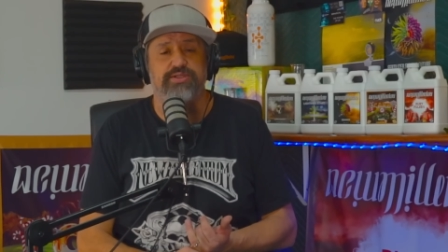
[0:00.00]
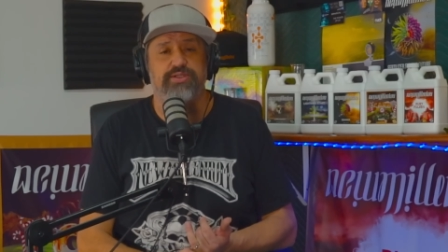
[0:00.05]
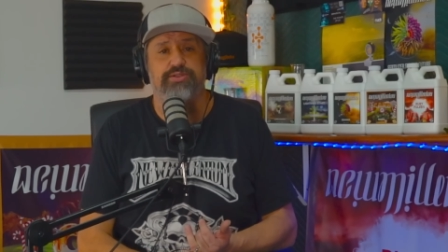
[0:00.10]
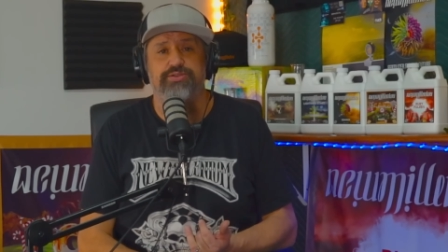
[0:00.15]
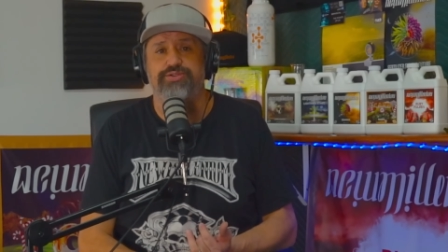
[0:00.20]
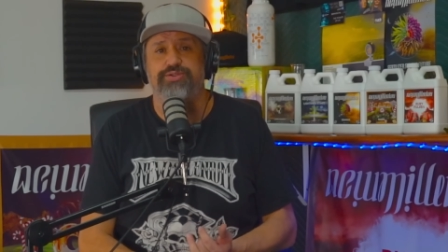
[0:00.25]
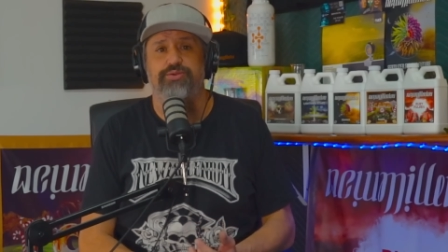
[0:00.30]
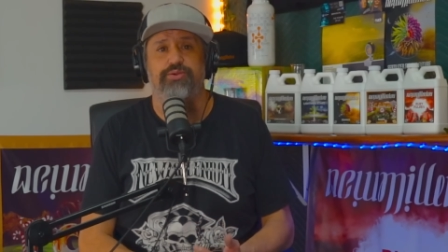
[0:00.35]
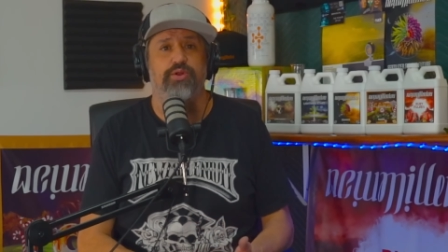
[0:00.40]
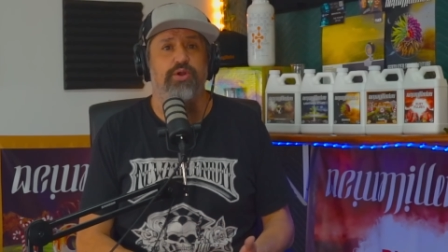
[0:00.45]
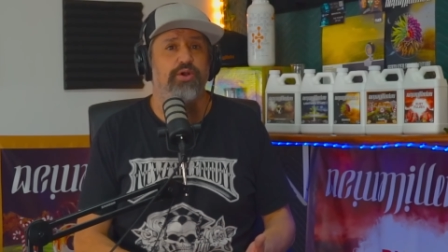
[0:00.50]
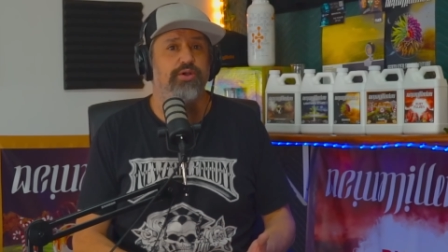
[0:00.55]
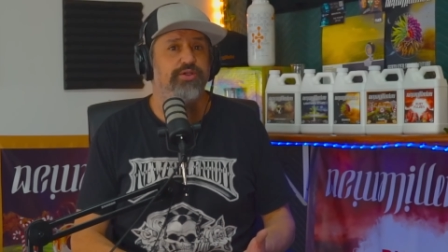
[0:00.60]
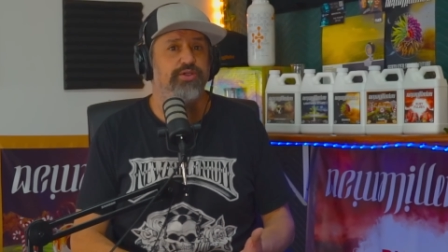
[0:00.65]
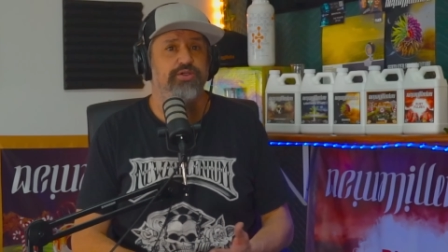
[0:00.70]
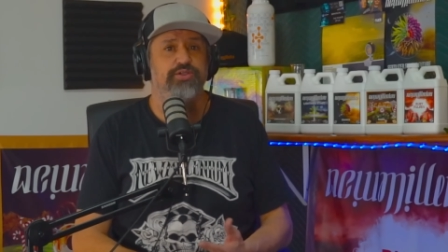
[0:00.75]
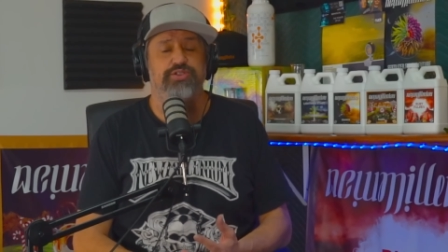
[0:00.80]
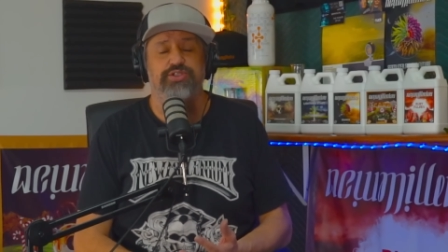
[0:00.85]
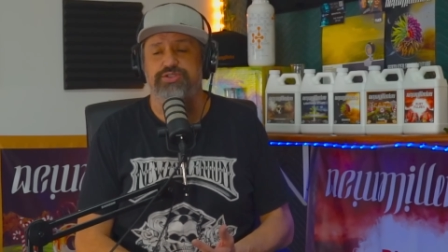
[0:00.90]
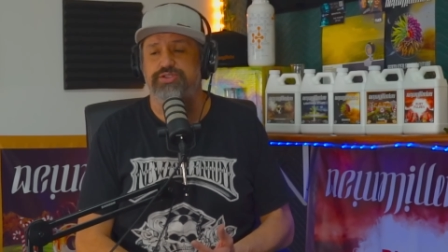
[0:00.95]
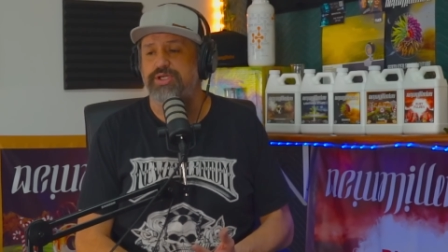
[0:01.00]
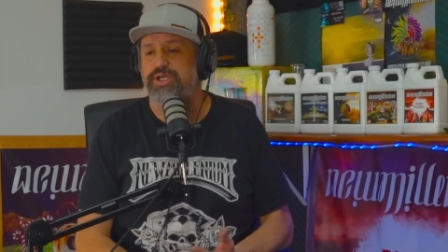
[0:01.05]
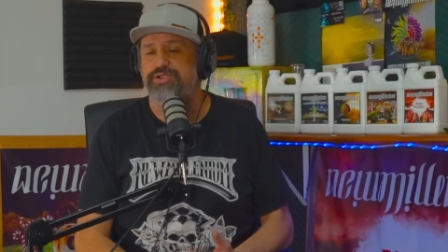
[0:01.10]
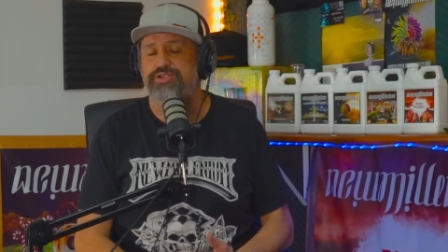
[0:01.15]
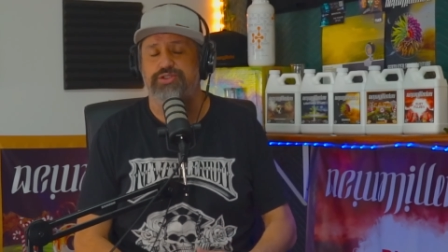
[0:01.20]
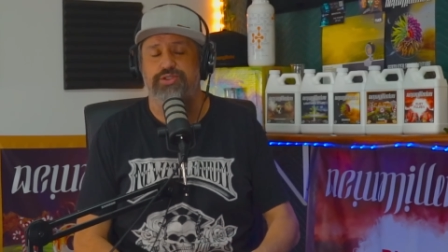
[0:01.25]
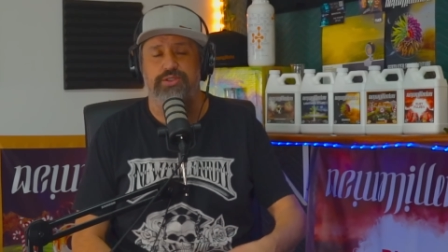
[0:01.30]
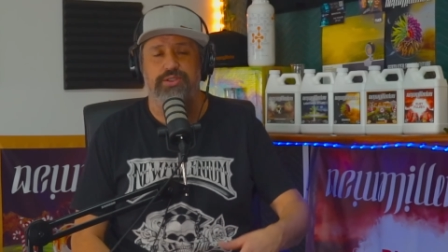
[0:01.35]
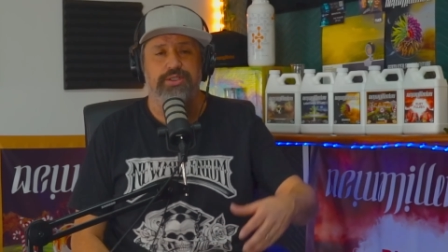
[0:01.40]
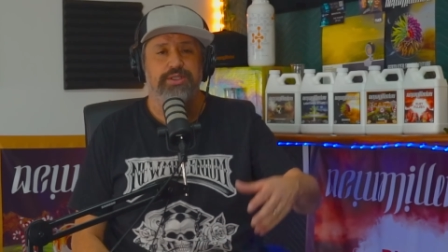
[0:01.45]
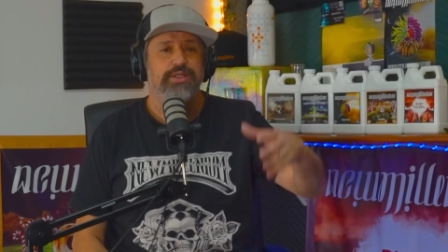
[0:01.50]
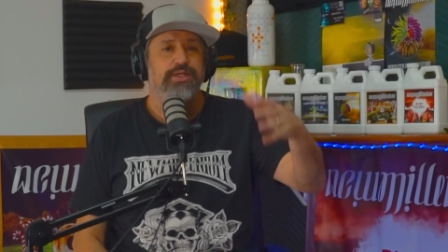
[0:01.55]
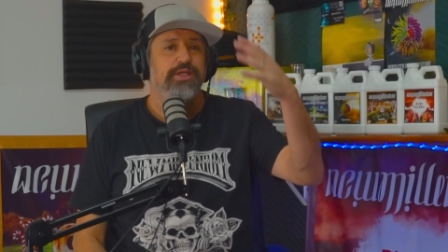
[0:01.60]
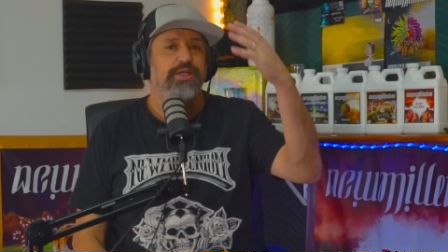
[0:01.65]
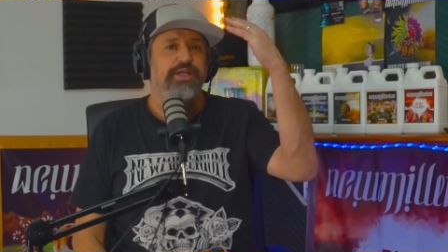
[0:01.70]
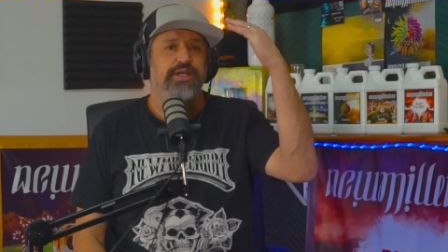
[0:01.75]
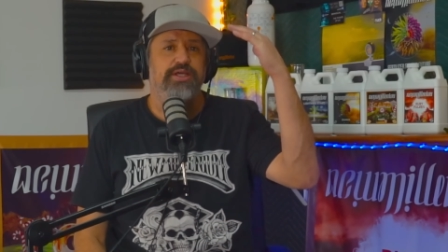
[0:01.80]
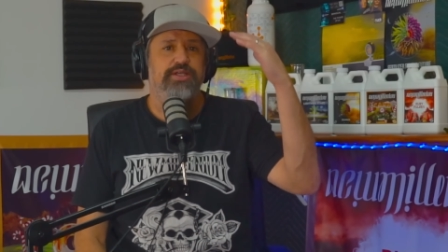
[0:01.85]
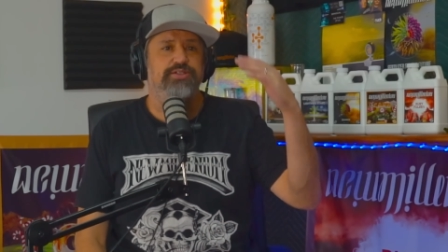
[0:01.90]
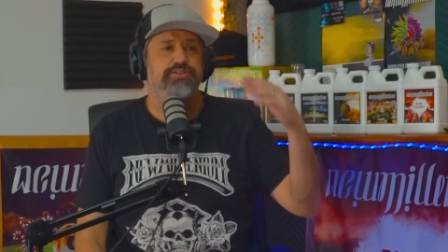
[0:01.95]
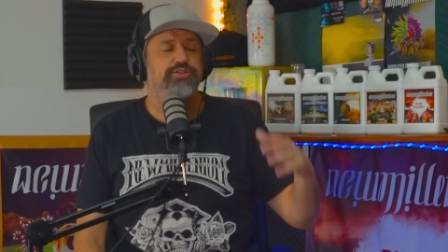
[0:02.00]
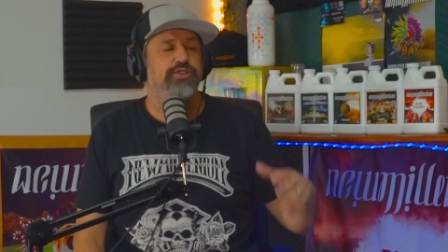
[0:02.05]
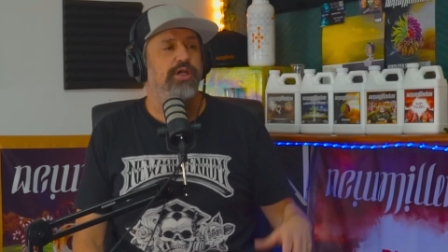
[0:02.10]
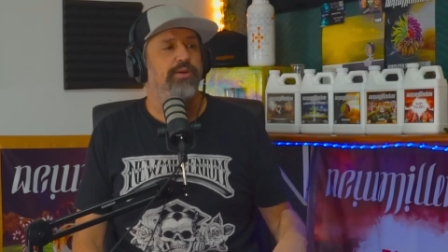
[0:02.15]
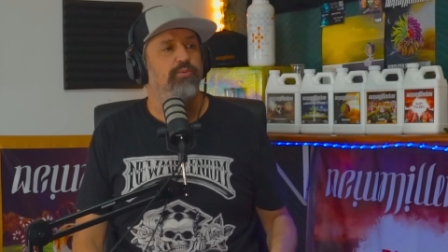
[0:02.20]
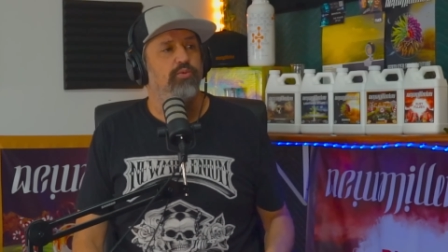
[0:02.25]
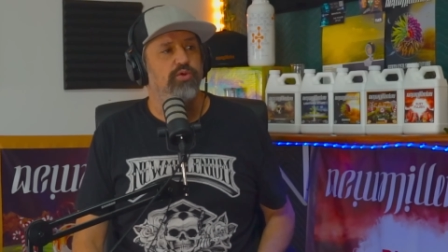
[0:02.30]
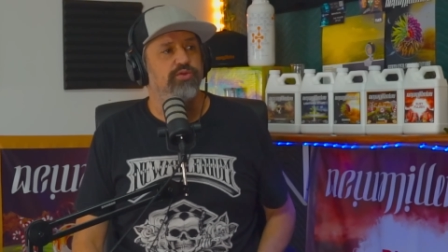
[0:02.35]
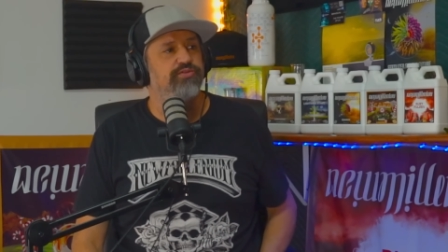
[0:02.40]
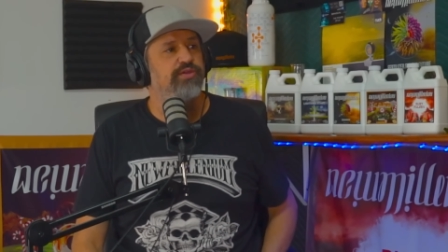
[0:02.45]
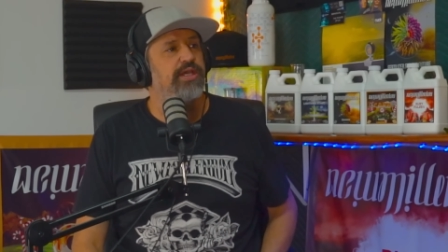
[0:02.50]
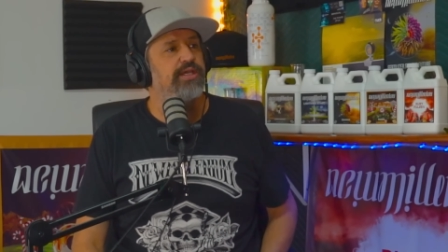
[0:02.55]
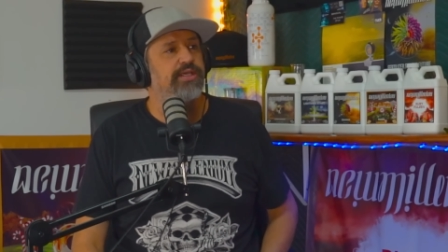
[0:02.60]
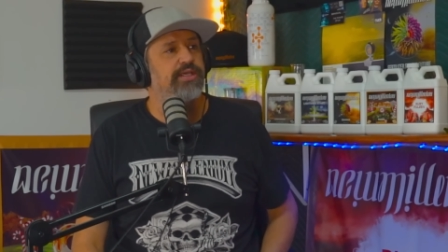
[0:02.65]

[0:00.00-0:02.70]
there too long and you're just not sure, hit us up. We'll take